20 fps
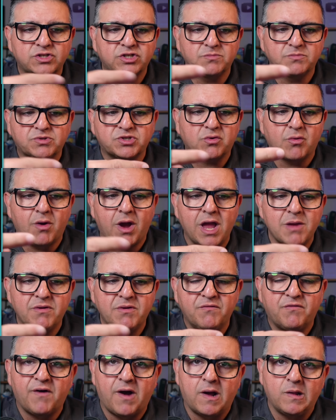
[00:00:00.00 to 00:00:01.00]
Subscribe
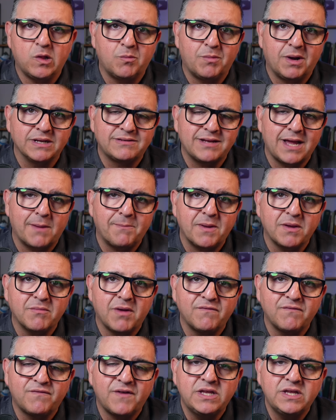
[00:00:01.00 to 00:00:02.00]
and follow by tapping
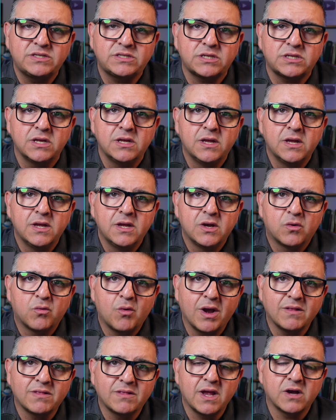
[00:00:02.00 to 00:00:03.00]
my face
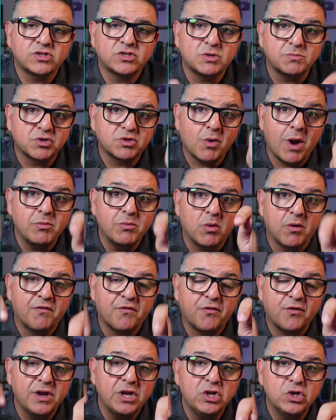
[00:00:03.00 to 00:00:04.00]
right there. Subscribe to our
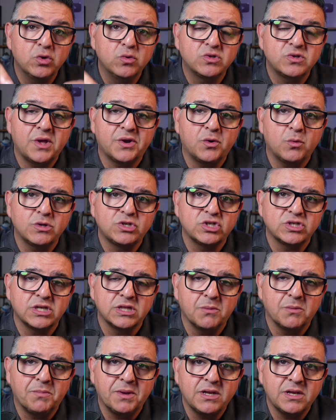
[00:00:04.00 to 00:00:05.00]
free newsletter, which is
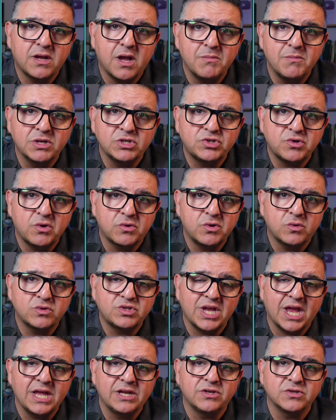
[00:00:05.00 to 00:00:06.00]
in the pinned comment, show
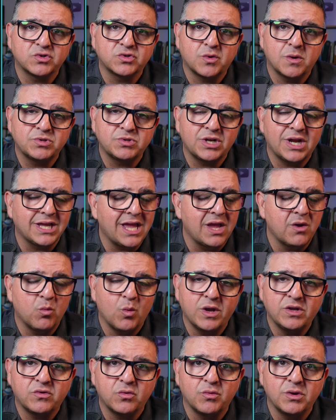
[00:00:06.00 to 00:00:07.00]
notes, and description. I can't
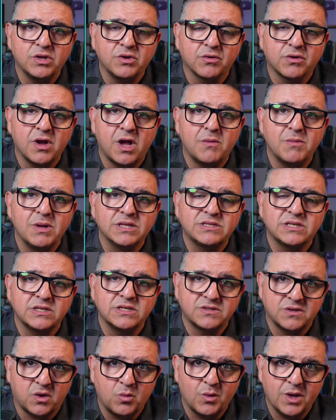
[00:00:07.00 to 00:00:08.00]
wait to read your comments.
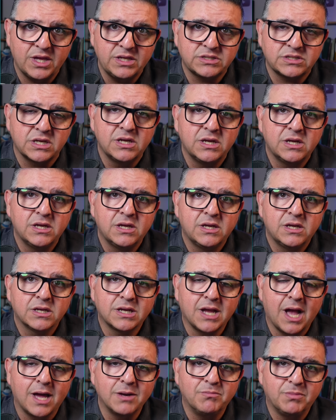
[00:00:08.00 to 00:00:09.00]
And as always,
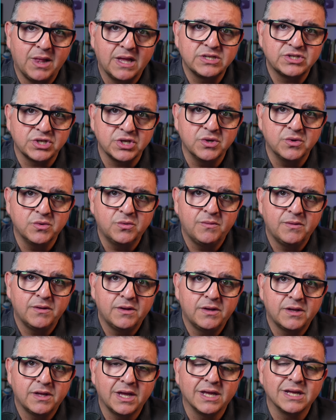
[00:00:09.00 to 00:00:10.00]
God bless you
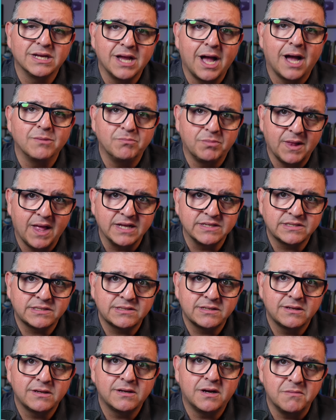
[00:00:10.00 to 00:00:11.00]
and God
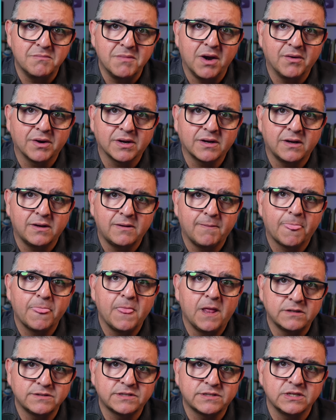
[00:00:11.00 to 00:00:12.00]
bless America.
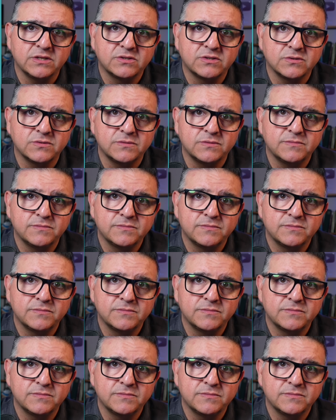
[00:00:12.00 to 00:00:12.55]
I'll see you soon.